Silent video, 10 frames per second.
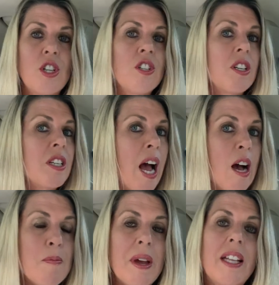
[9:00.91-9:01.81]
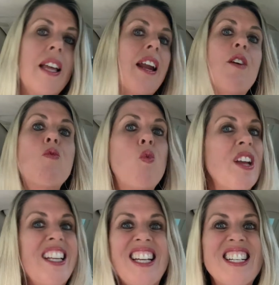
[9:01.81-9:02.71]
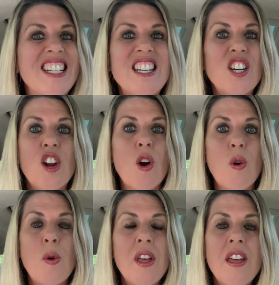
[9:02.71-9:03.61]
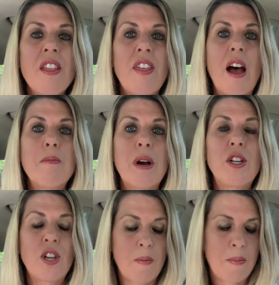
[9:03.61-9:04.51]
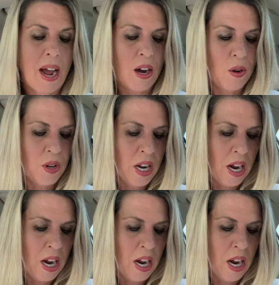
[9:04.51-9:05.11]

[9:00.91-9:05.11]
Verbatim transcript: is a topic that I really didn't know that much about.